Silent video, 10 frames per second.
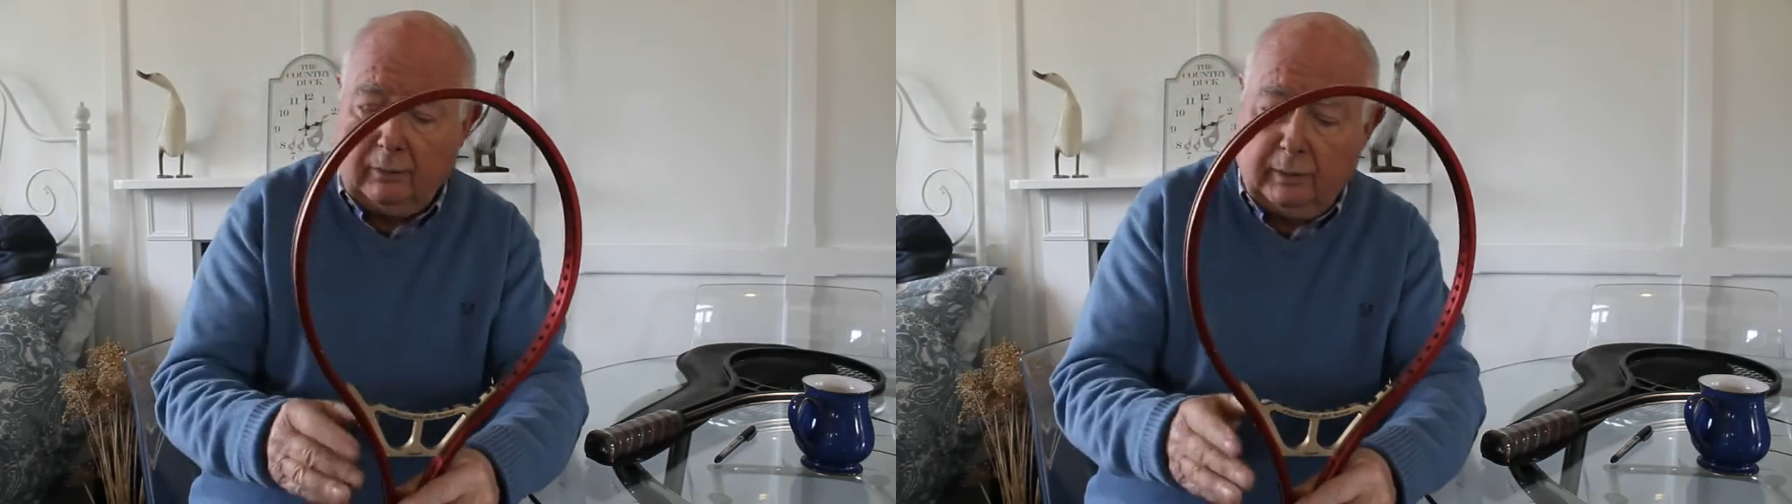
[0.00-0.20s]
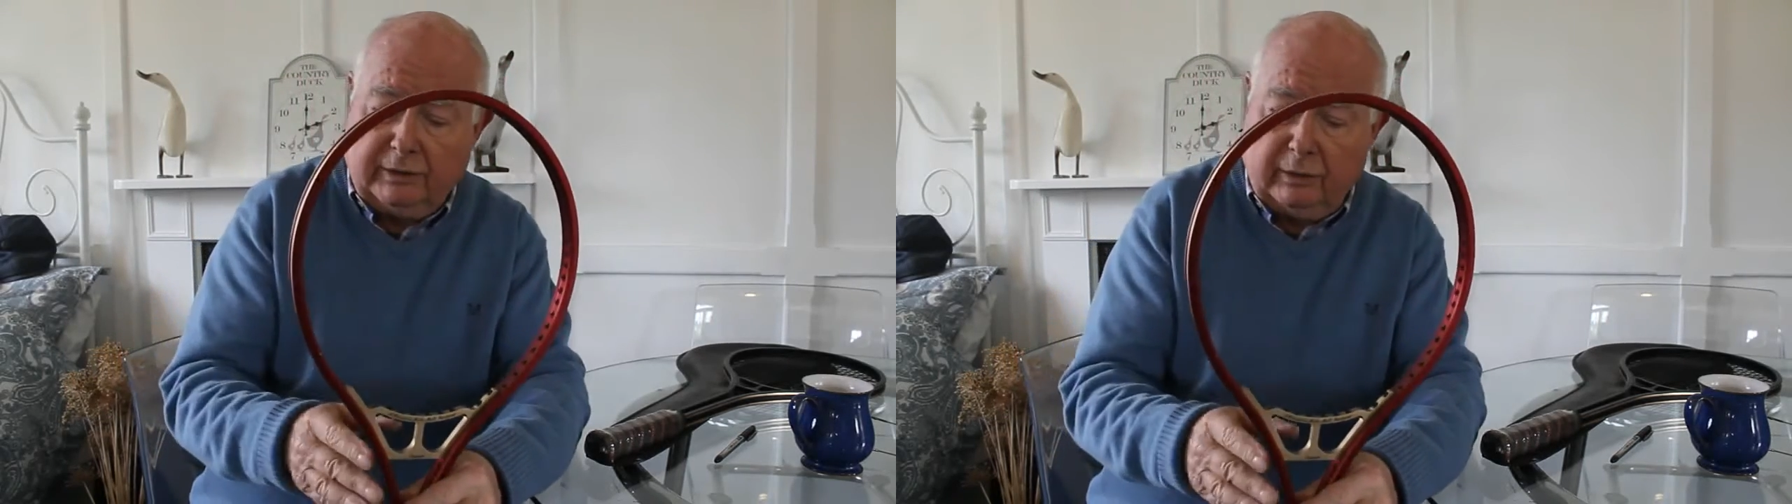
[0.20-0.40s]

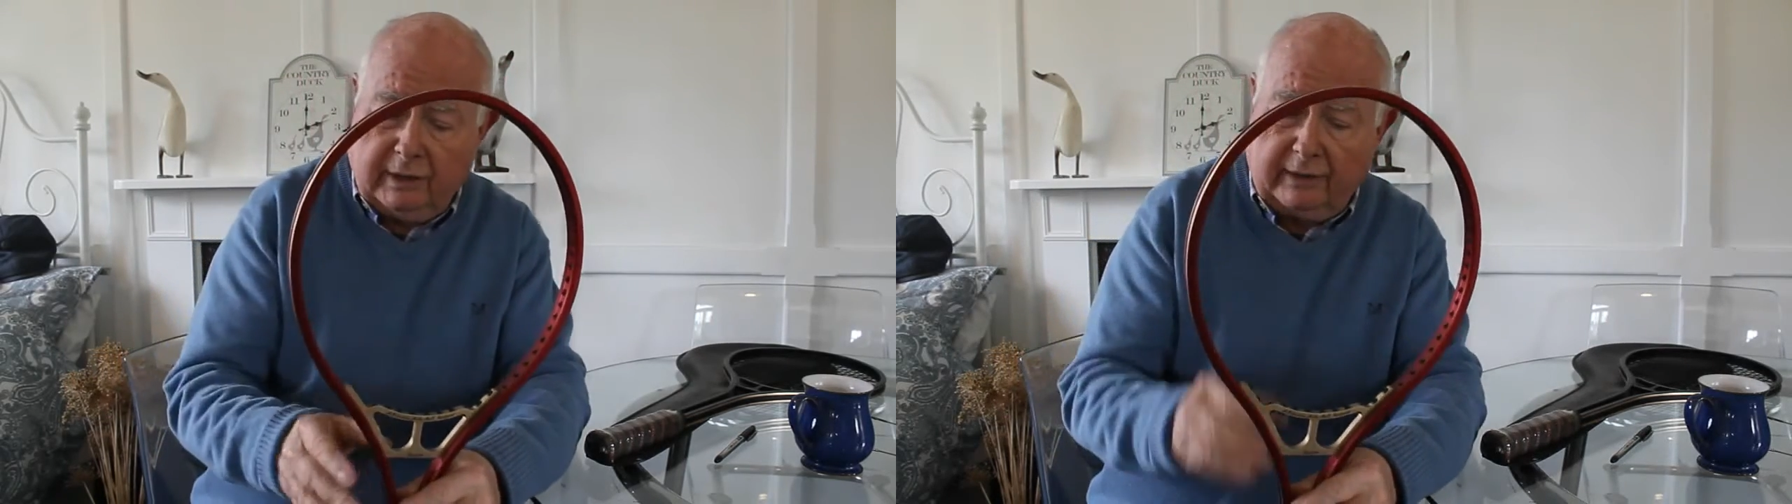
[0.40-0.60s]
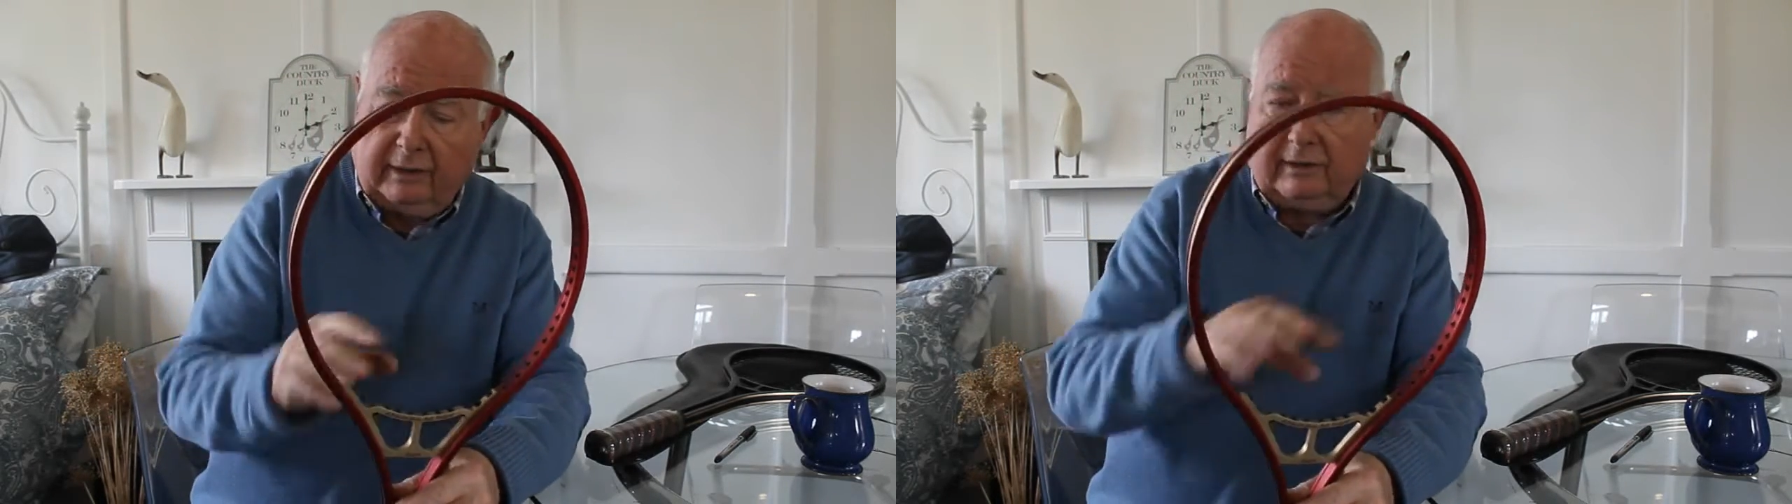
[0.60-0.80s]
We do
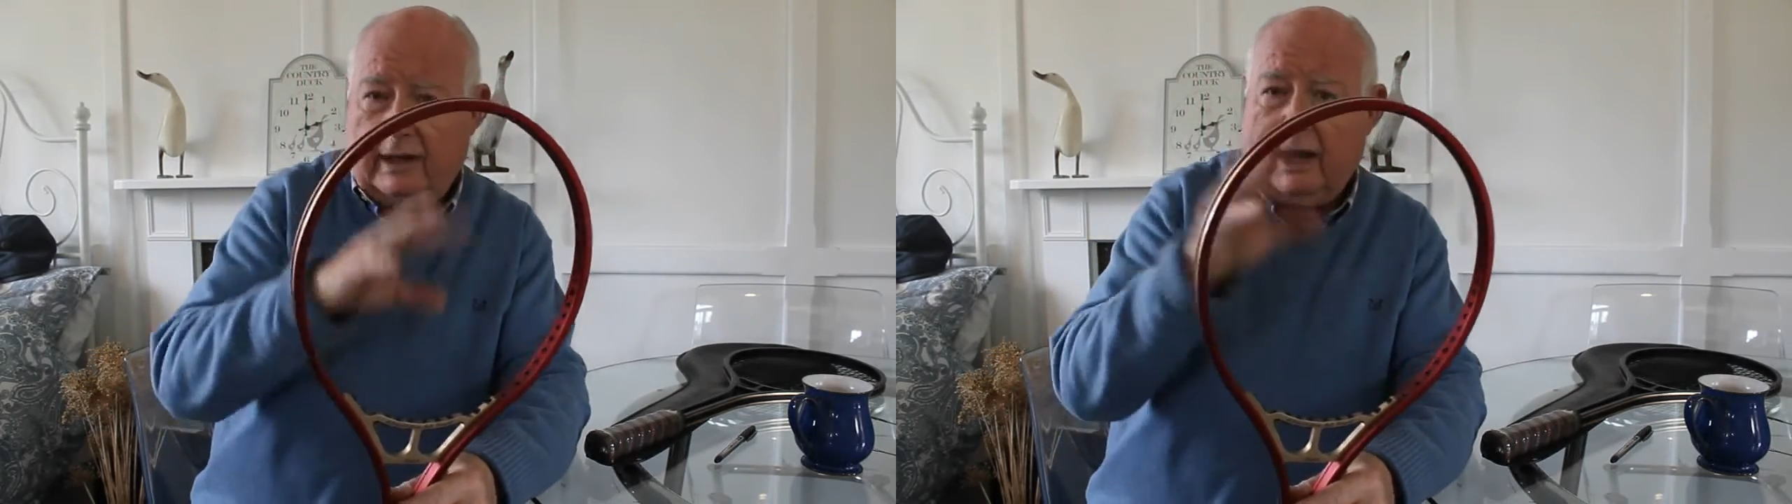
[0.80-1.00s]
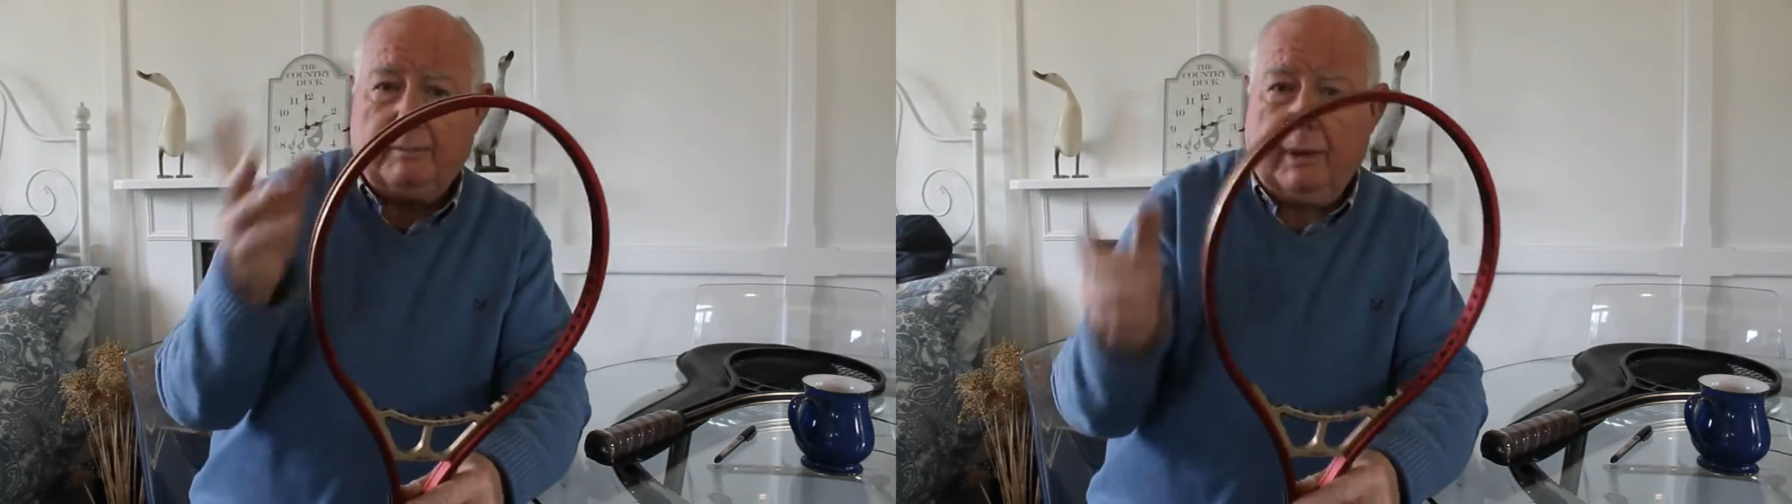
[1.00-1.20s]
nothing to
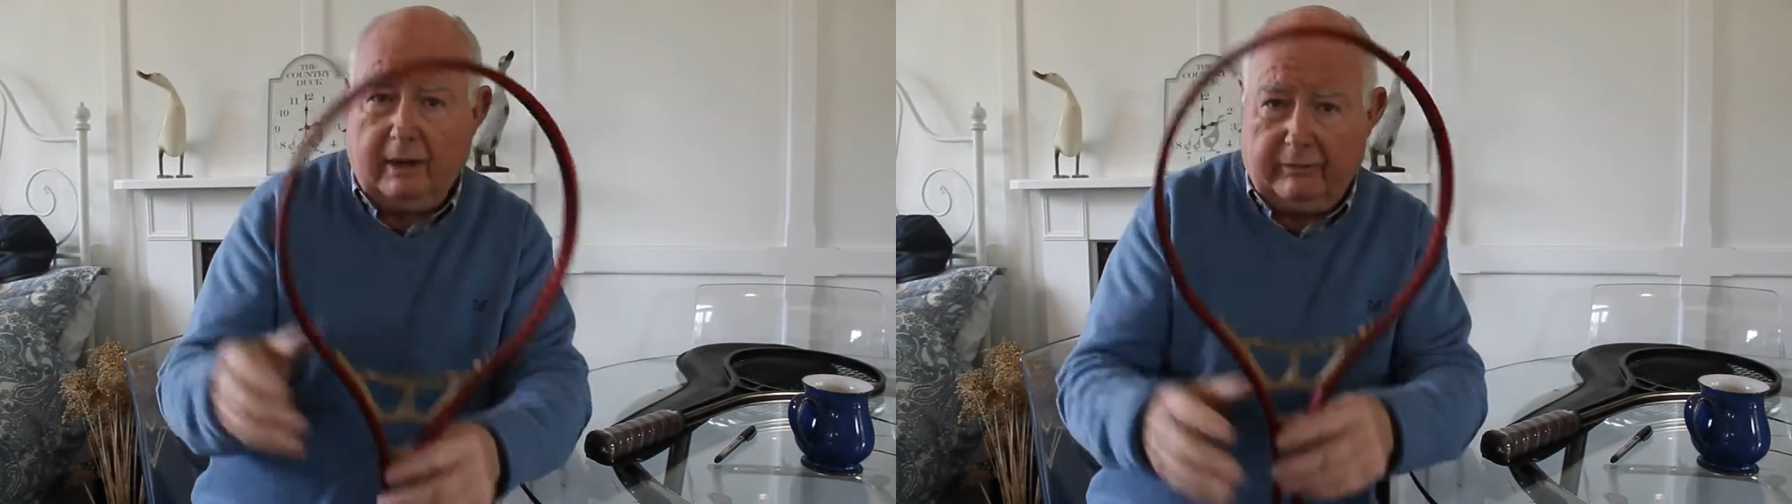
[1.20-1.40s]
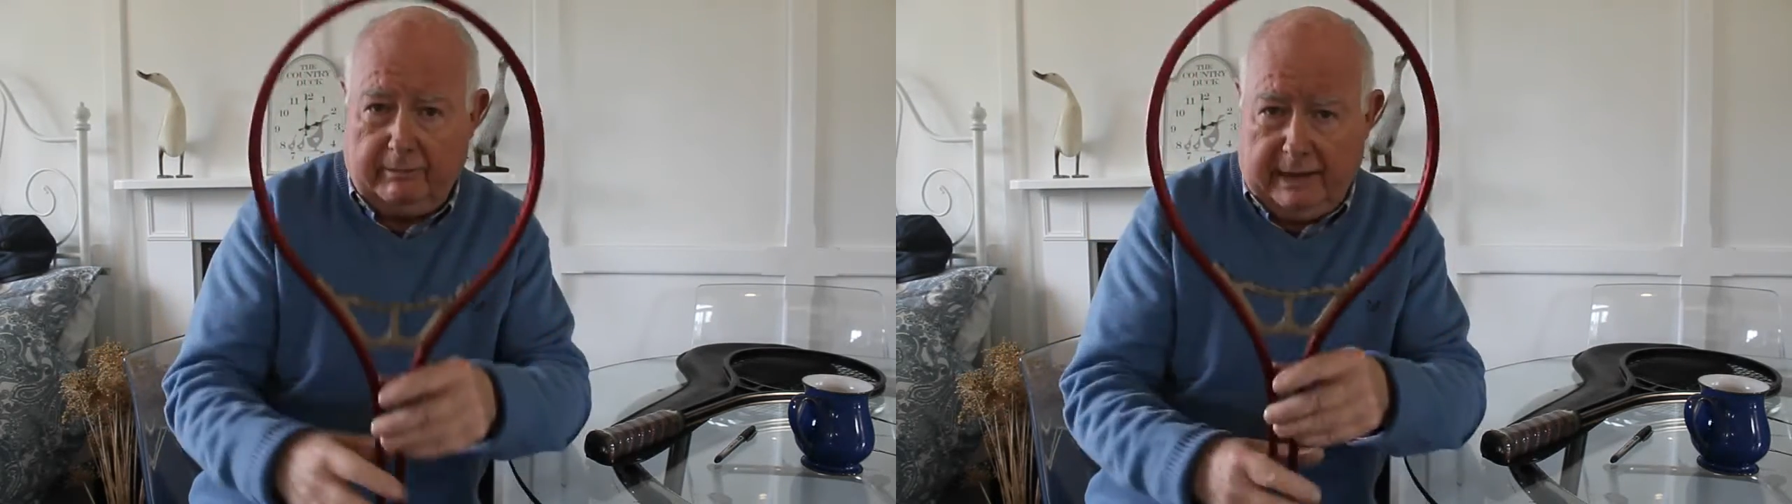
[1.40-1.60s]
that apart from